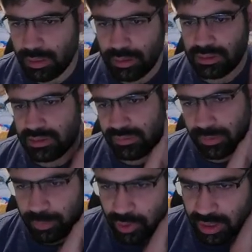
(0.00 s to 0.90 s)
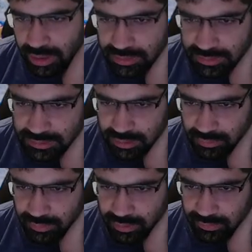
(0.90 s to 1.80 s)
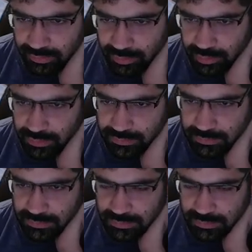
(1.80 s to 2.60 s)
So we'll put our server first.